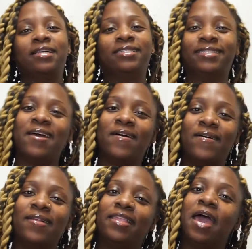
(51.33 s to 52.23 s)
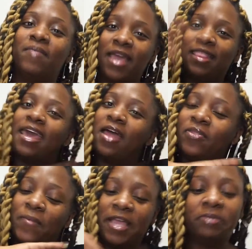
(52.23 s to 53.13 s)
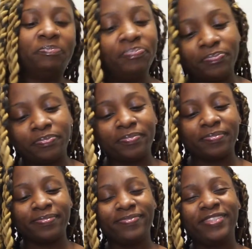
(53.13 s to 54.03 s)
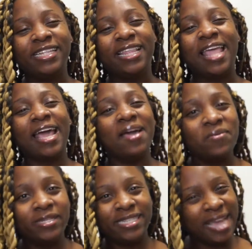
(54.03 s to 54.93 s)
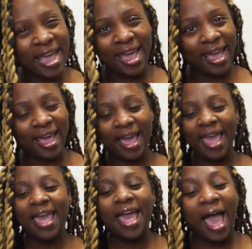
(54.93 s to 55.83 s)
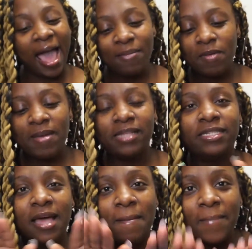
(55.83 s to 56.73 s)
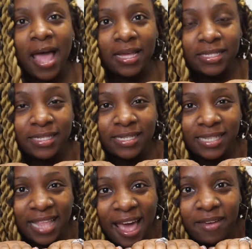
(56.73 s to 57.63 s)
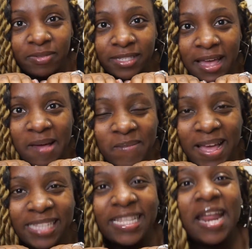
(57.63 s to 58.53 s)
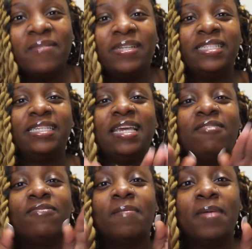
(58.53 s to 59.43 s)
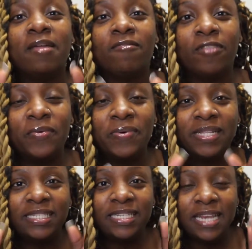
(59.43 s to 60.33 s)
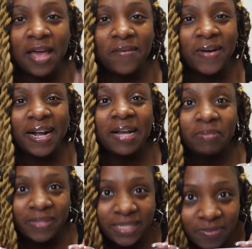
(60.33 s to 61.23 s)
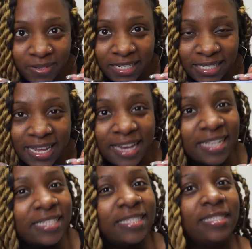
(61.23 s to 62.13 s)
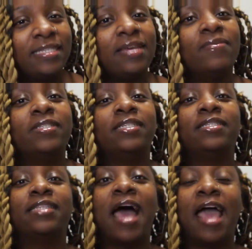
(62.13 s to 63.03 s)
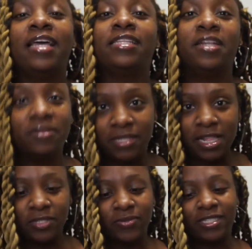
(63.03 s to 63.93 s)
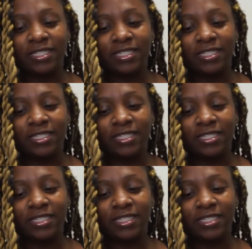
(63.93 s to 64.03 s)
So now we got that out the way, like I was saying, I'm about to unbox this lifestyle box that I received from Influenced Network. I'm super excited to see what's inside because they don't tell us what's